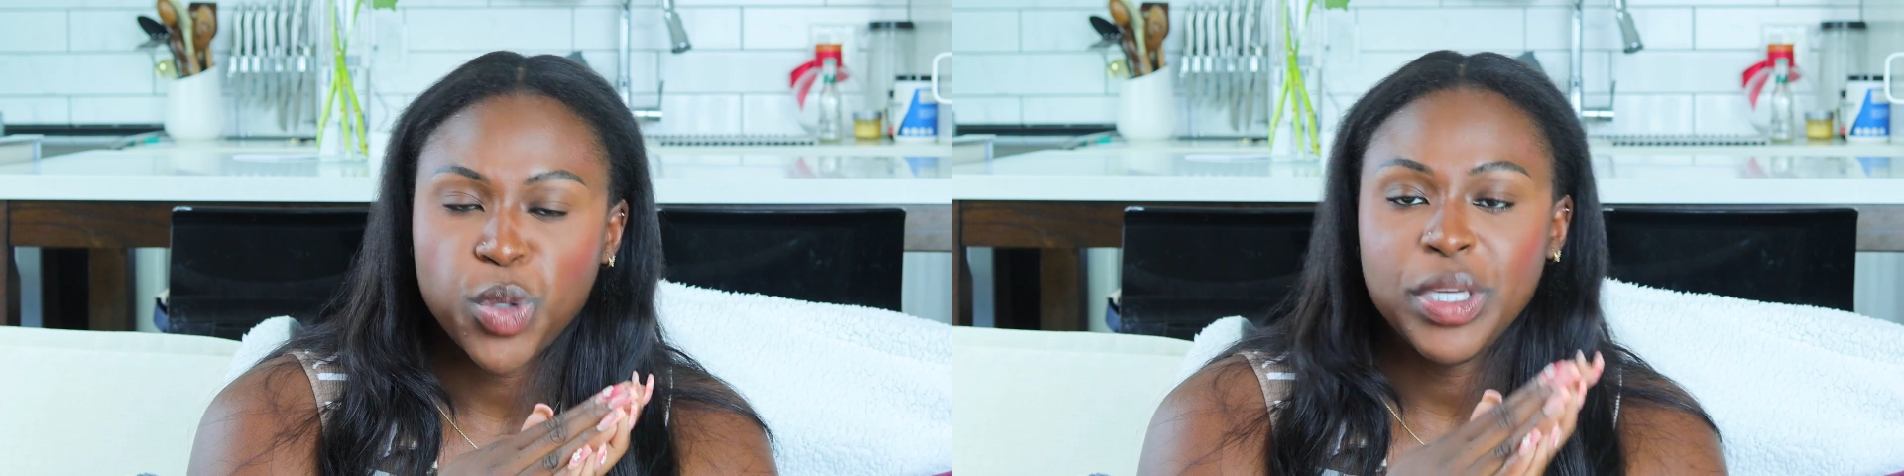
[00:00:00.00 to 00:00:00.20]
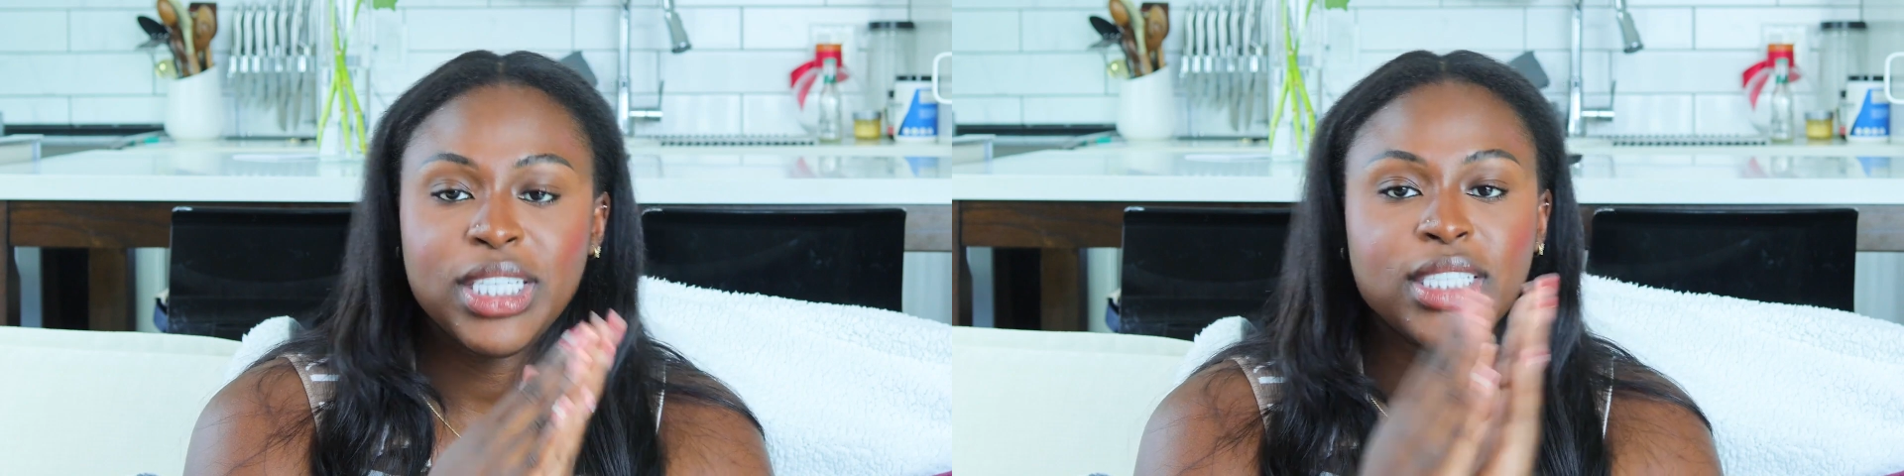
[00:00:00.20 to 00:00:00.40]

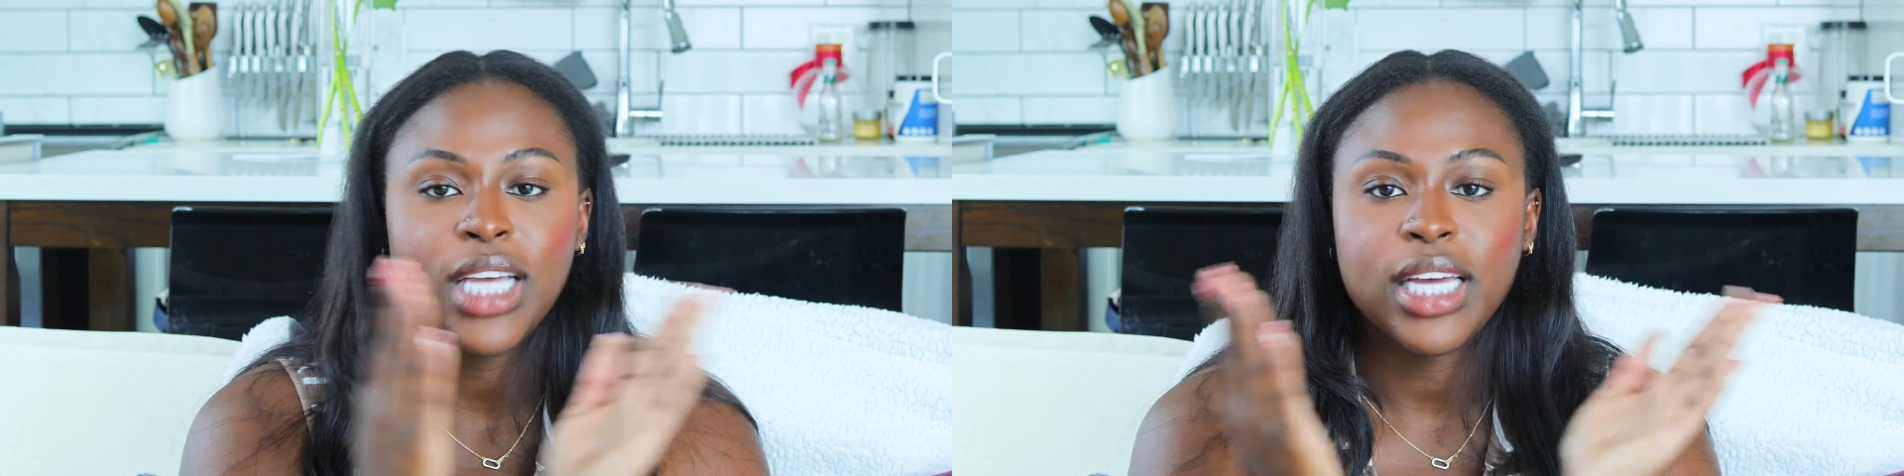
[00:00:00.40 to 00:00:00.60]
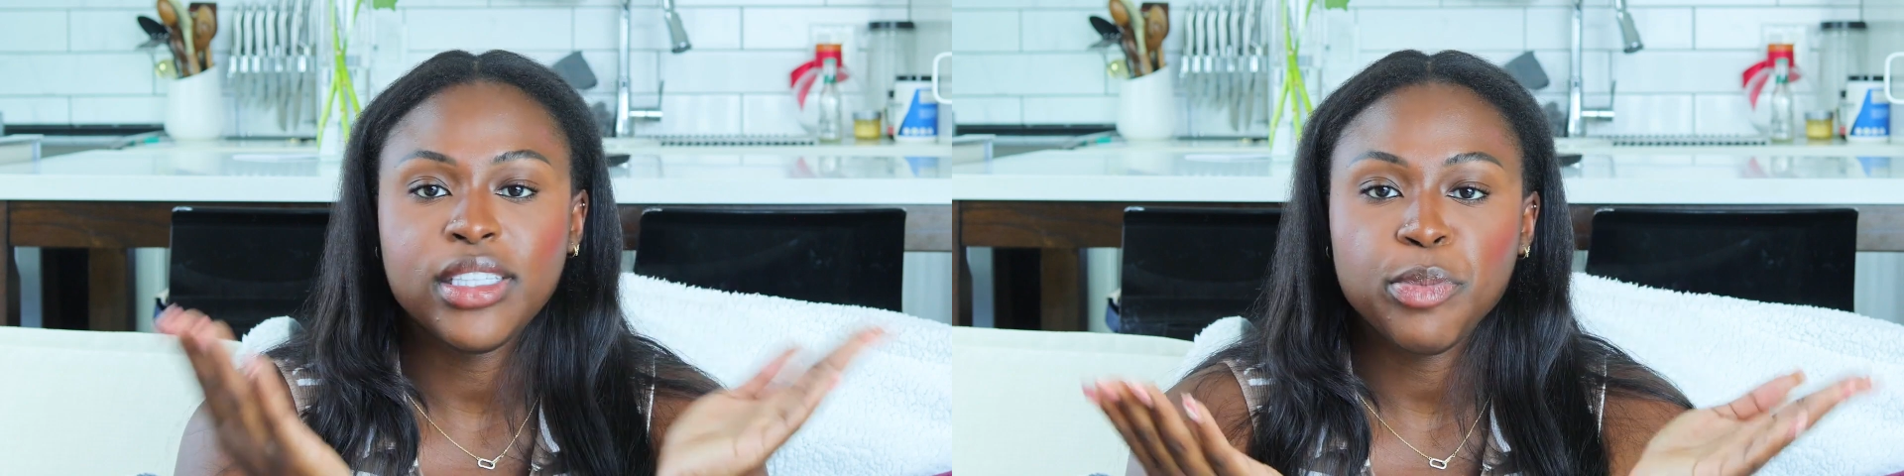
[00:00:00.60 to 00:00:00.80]
So he
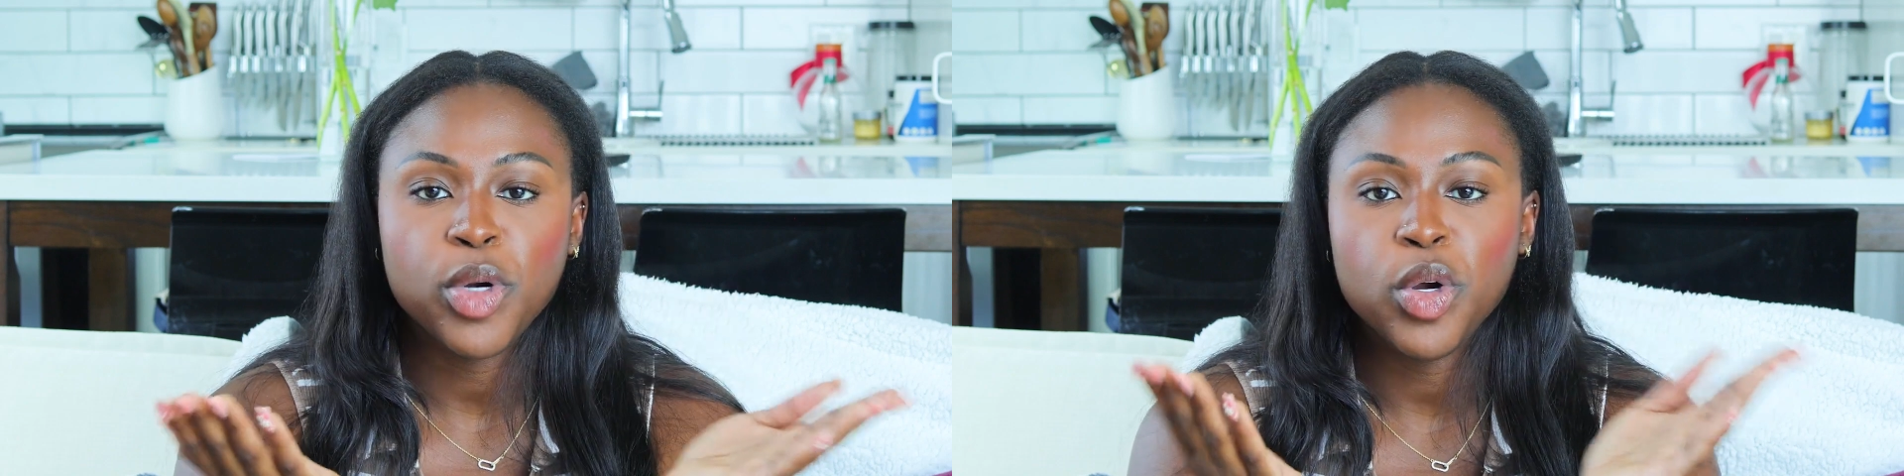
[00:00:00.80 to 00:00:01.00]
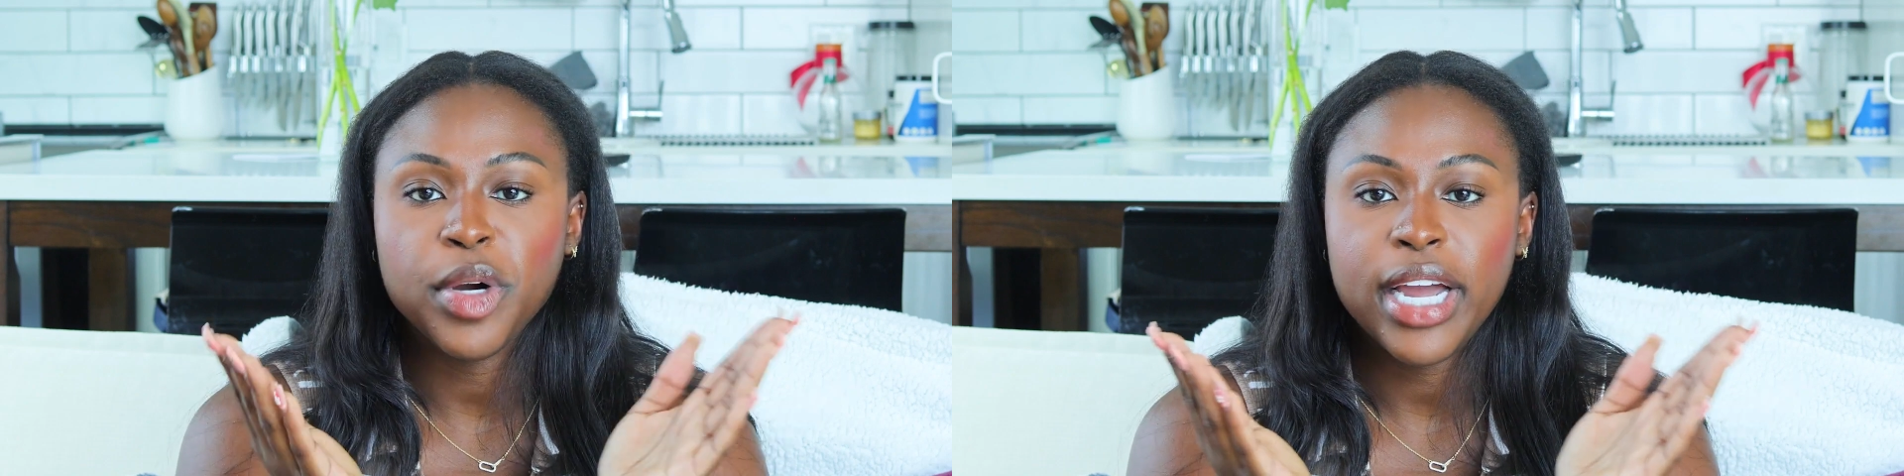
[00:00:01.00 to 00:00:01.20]
designed the
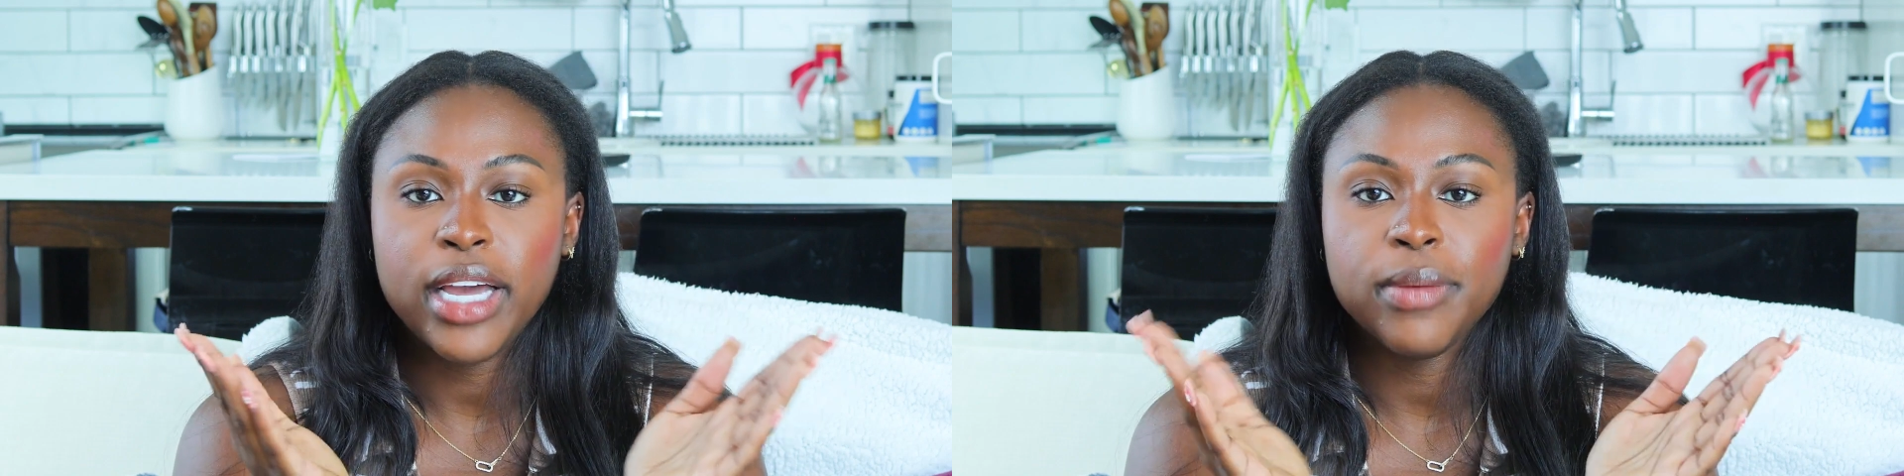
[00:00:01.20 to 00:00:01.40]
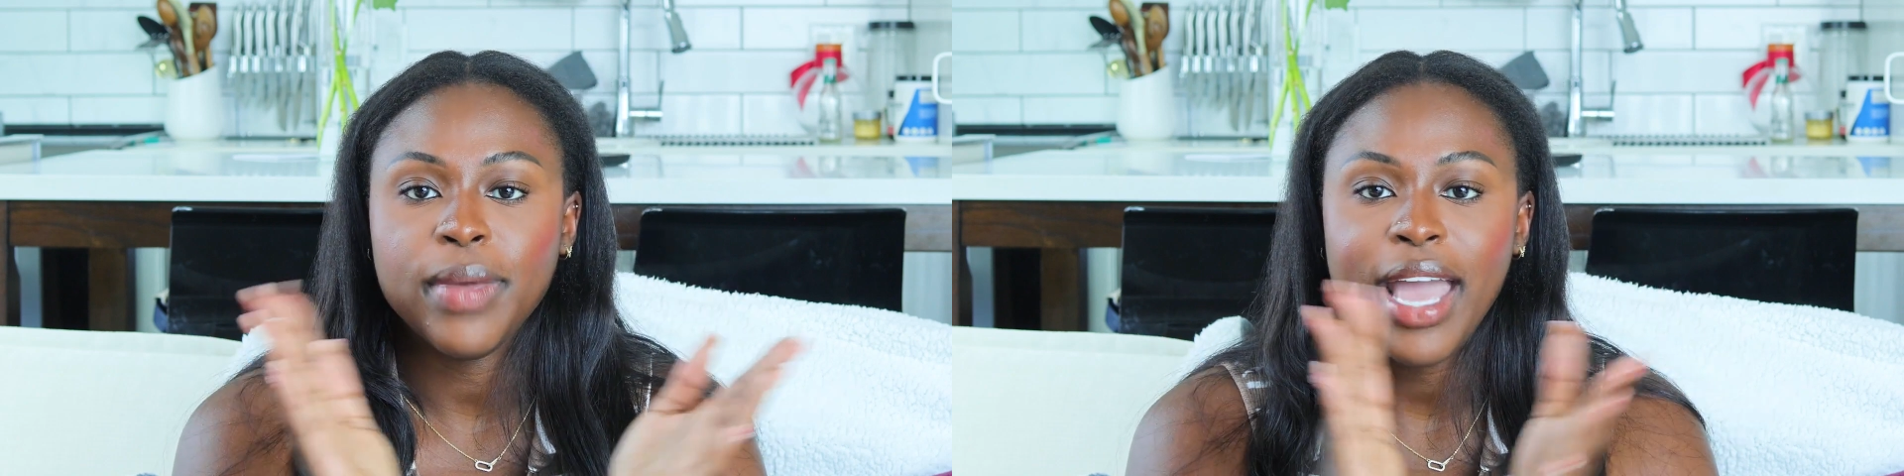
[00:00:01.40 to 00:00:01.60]
program